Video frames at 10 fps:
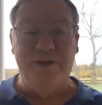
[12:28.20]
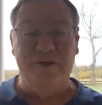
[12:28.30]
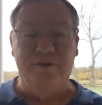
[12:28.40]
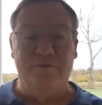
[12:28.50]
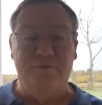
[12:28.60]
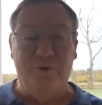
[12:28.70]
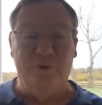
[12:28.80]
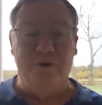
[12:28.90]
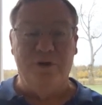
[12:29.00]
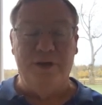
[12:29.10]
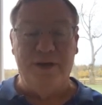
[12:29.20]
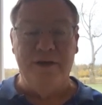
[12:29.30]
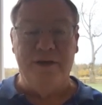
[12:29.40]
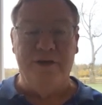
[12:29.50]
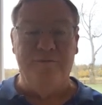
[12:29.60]
deal more
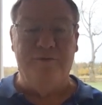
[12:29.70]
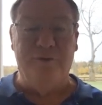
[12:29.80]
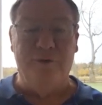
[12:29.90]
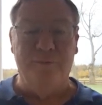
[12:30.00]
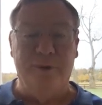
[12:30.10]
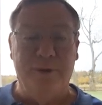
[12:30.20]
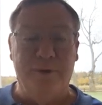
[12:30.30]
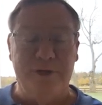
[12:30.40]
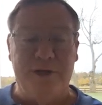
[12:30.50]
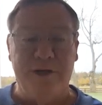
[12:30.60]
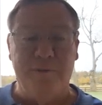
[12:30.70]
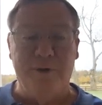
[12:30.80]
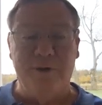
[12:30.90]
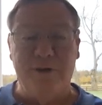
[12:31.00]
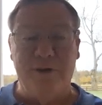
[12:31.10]
income for my
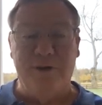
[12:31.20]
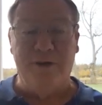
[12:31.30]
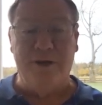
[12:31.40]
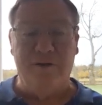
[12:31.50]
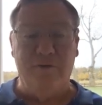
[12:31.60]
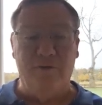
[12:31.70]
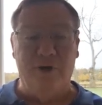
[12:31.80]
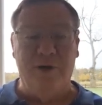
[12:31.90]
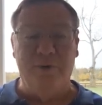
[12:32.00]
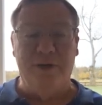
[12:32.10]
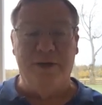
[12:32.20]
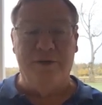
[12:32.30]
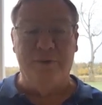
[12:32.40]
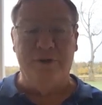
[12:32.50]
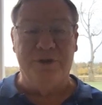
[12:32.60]
retirement than what I would get
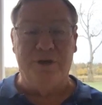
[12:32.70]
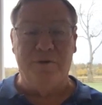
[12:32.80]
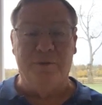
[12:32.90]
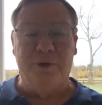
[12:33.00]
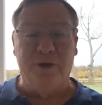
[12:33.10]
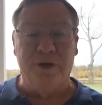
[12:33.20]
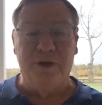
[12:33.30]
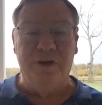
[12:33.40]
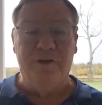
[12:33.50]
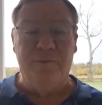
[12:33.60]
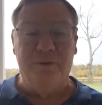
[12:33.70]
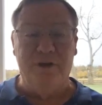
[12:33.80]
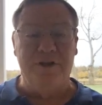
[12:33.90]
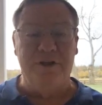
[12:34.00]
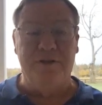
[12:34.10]
through a stock market.
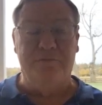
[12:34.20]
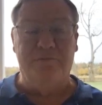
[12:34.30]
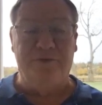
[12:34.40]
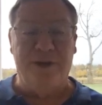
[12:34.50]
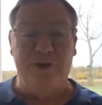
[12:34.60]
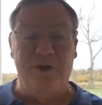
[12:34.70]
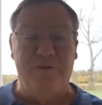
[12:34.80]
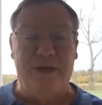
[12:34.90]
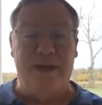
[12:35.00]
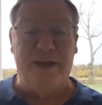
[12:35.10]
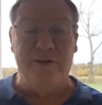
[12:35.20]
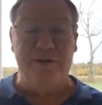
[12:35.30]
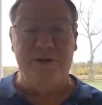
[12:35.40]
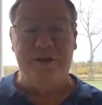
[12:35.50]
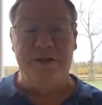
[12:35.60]
Plus, the value of the
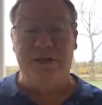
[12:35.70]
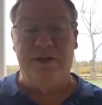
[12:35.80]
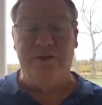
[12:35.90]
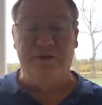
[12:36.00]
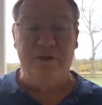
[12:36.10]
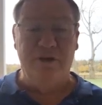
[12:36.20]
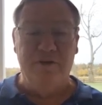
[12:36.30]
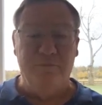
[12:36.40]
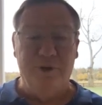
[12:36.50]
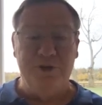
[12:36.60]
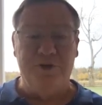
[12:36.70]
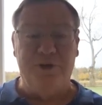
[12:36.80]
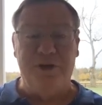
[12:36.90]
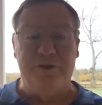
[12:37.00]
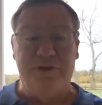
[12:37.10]
house is now much
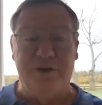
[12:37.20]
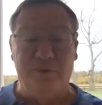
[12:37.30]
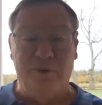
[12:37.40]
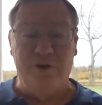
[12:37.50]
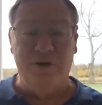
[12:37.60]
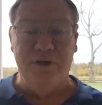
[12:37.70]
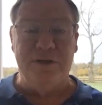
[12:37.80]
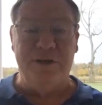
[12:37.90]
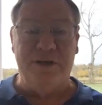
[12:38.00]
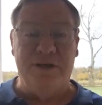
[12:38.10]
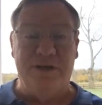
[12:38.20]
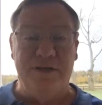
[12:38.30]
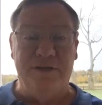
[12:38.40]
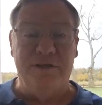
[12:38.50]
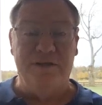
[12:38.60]
greater than it was and
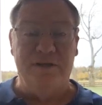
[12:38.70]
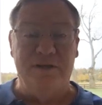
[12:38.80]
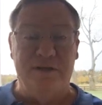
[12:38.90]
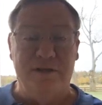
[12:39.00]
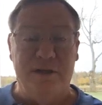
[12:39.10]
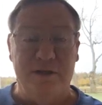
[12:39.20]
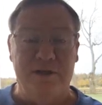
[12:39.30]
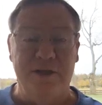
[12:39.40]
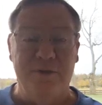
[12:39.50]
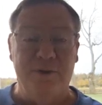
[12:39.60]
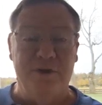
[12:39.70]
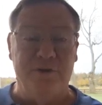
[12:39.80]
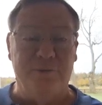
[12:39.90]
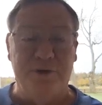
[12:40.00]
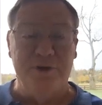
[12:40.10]
is continuing to
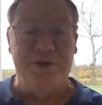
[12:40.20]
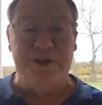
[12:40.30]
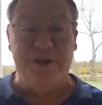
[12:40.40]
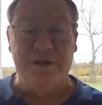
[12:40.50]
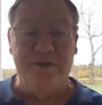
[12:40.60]
appreciate.